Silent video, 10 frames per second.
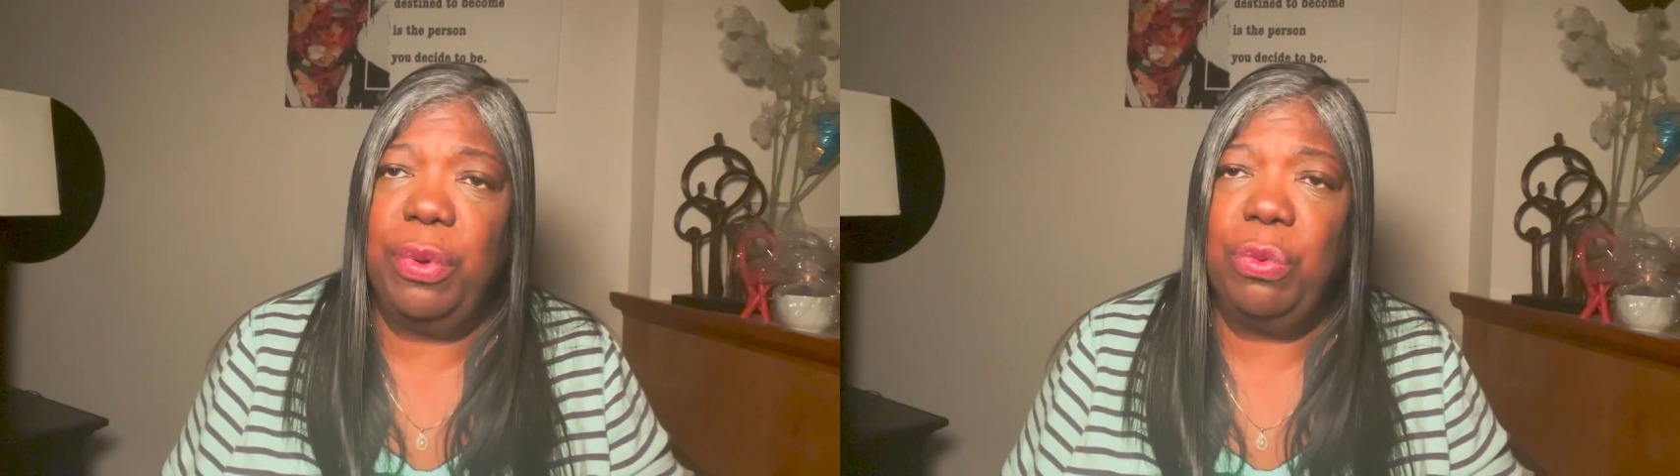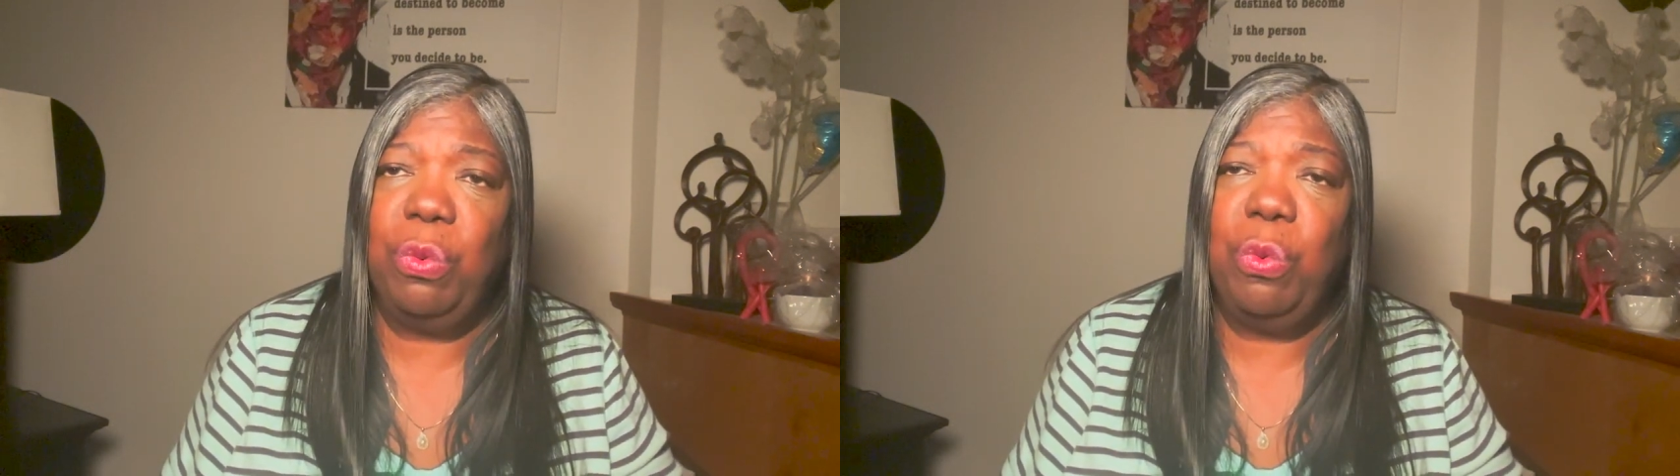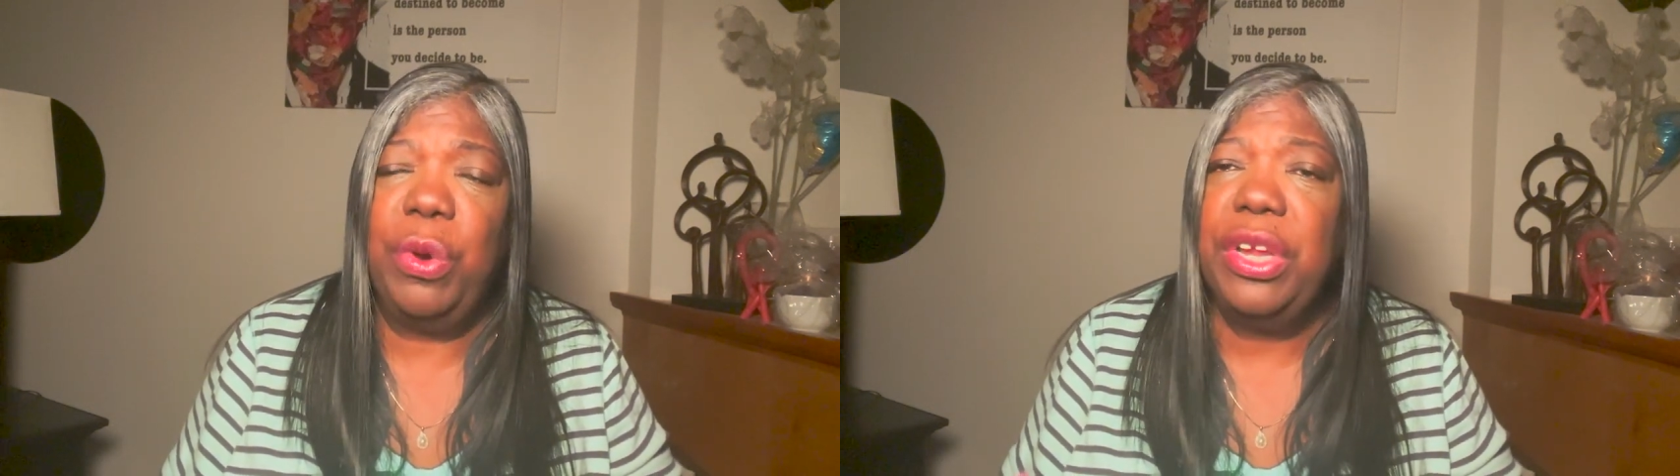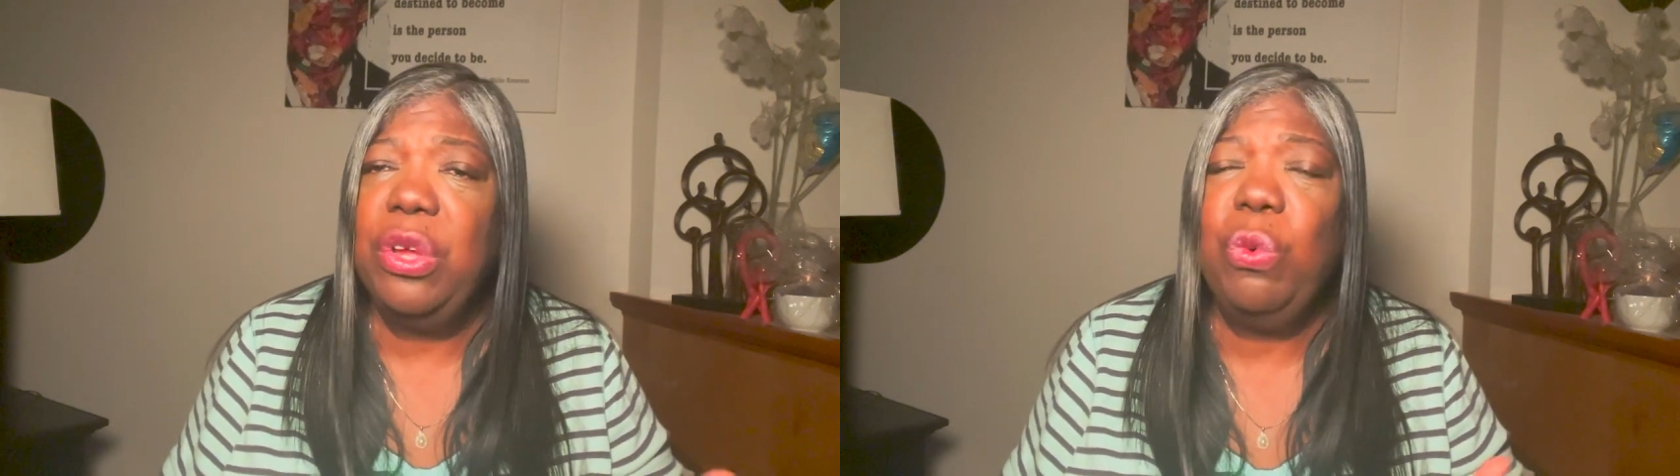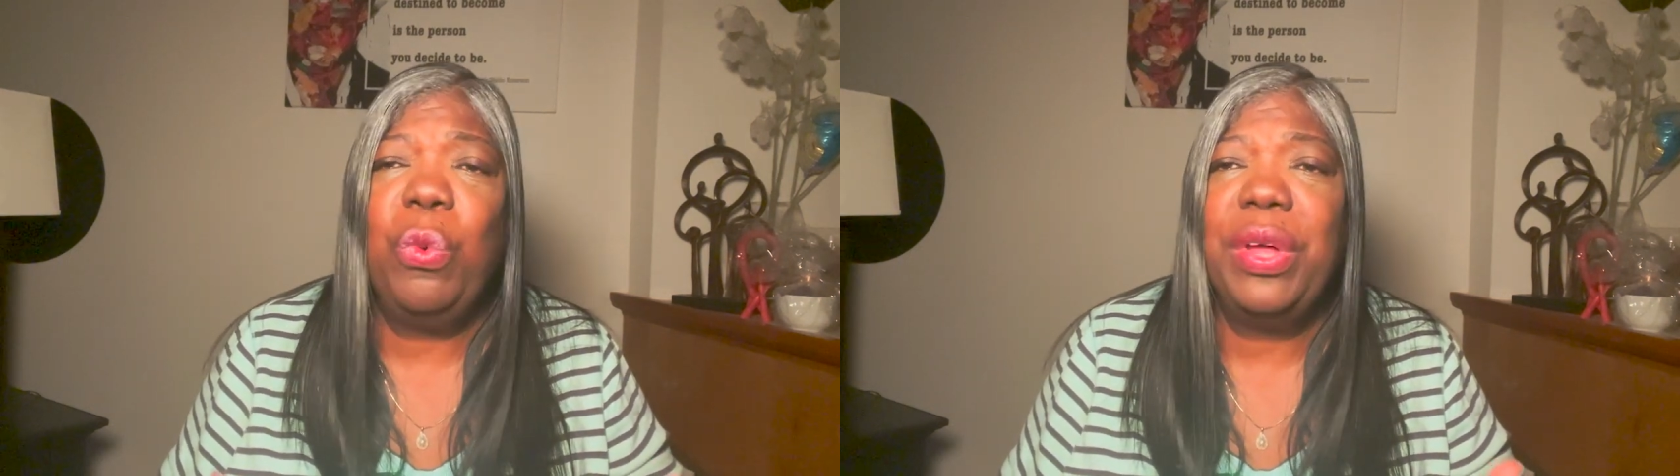but what are
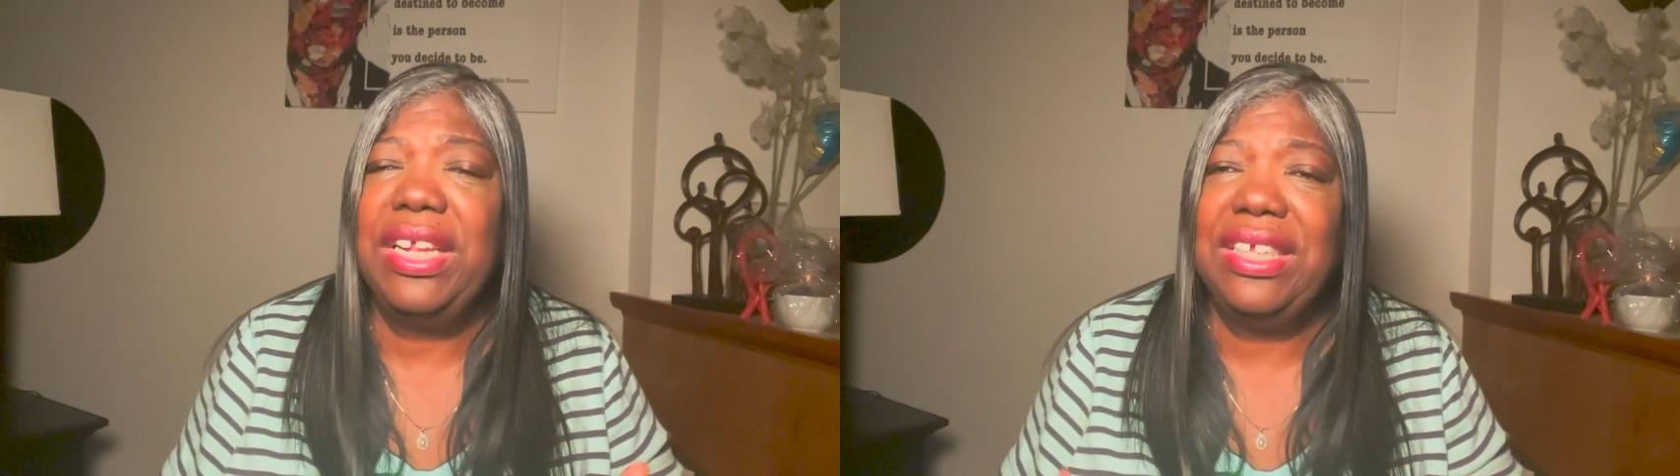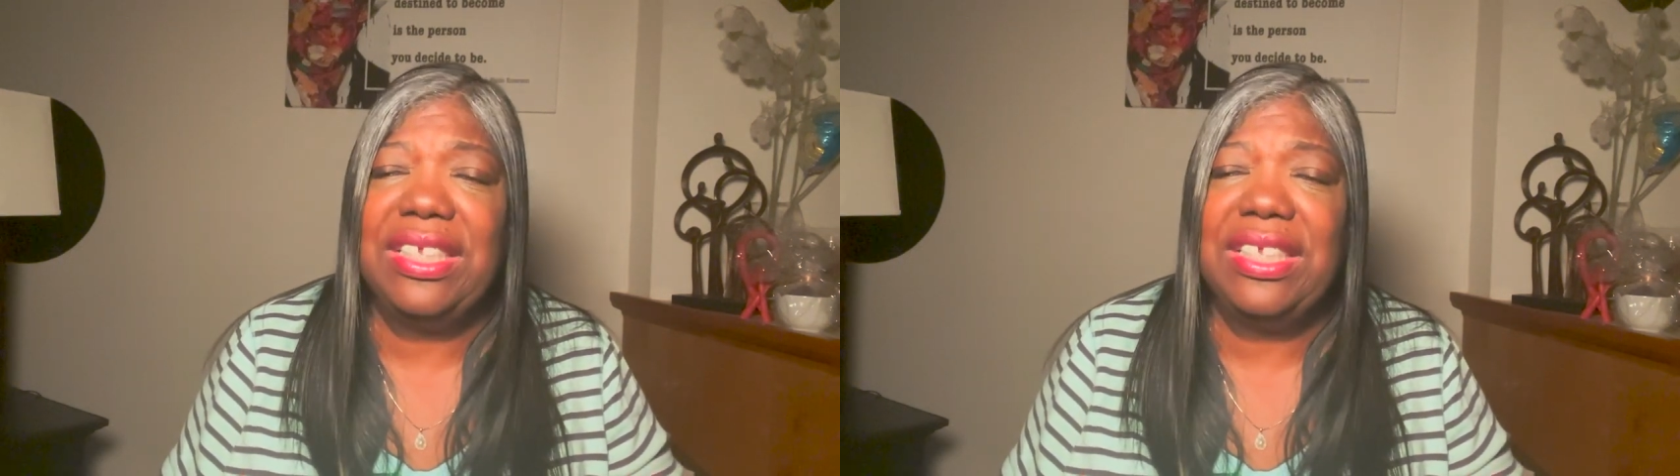you willing